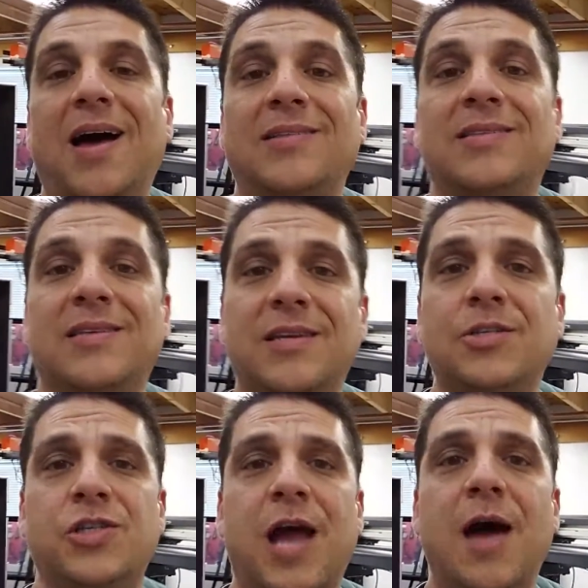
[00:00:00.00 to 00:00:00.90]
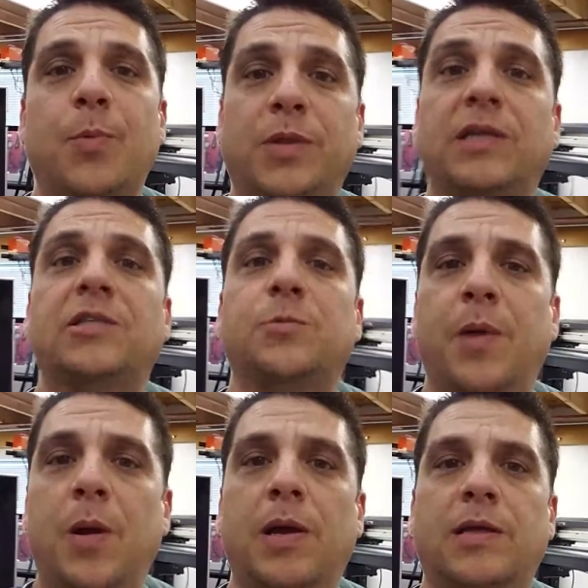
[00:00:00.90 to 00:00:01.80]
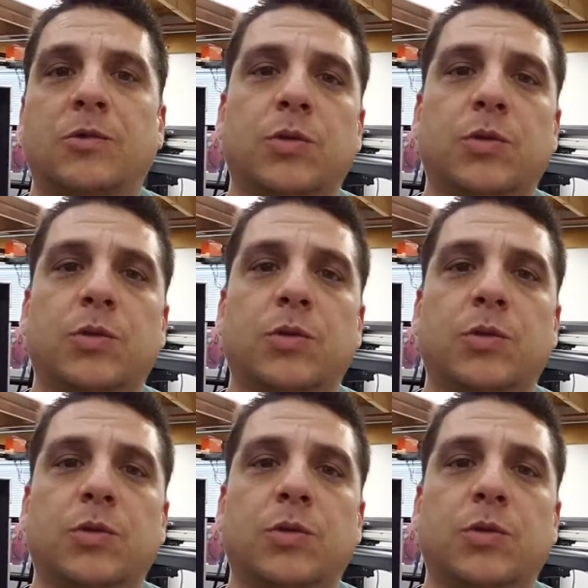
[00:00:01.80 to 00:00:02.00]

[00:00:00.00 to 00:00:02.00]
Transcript: a tint shop with experience,